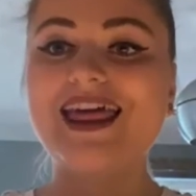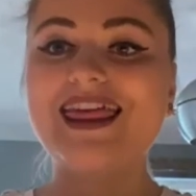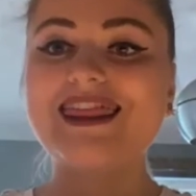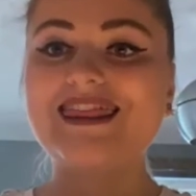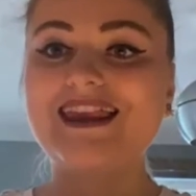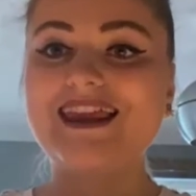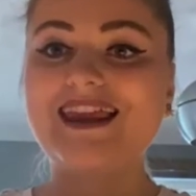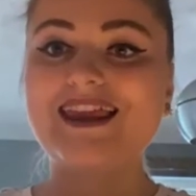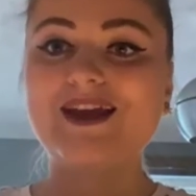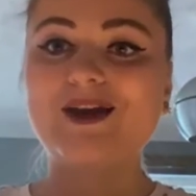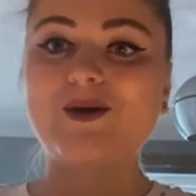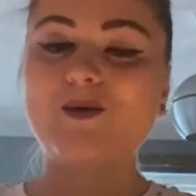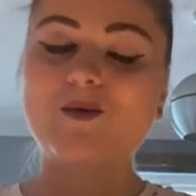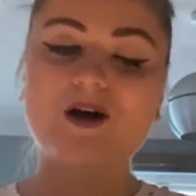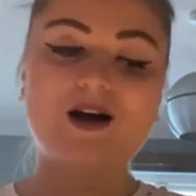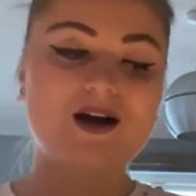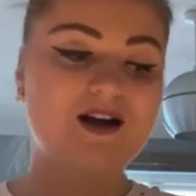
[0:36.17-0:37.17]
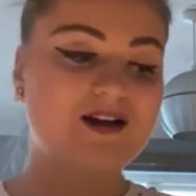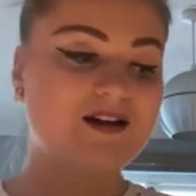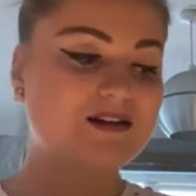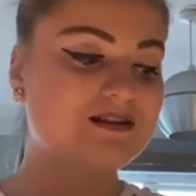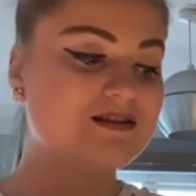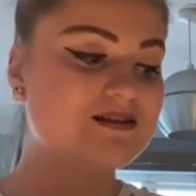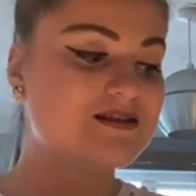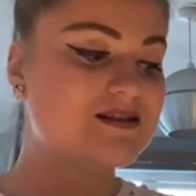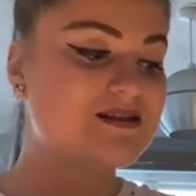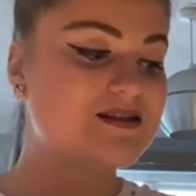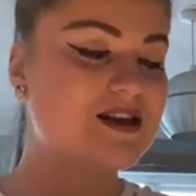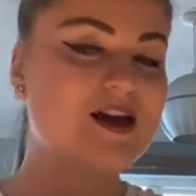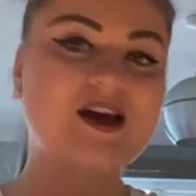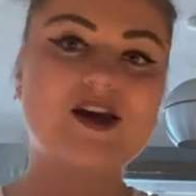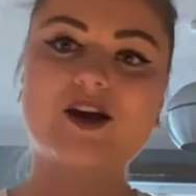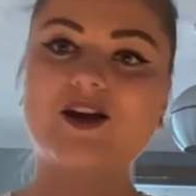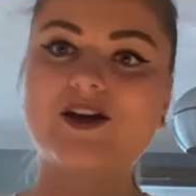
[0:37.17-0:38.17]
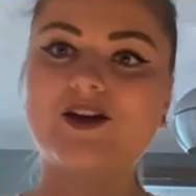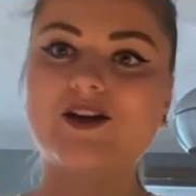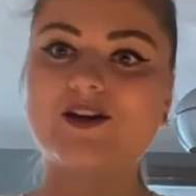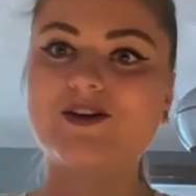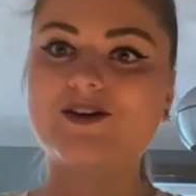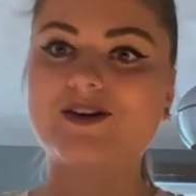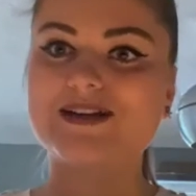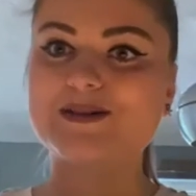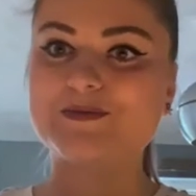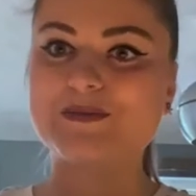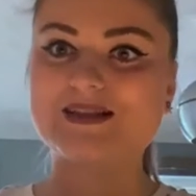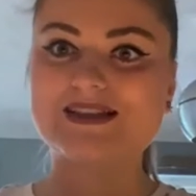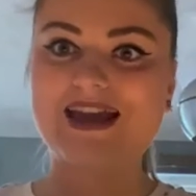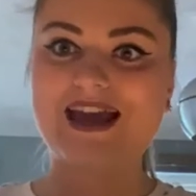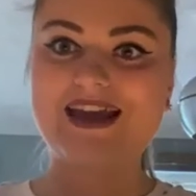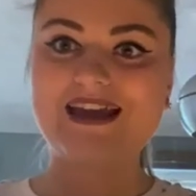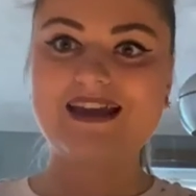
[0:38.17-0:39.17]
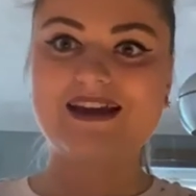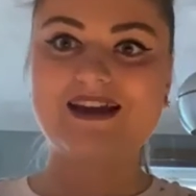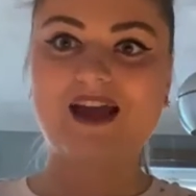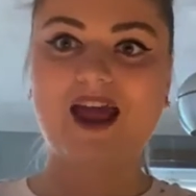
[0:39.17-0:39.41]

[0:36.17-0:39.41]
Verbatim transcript: the Works Christmas cake.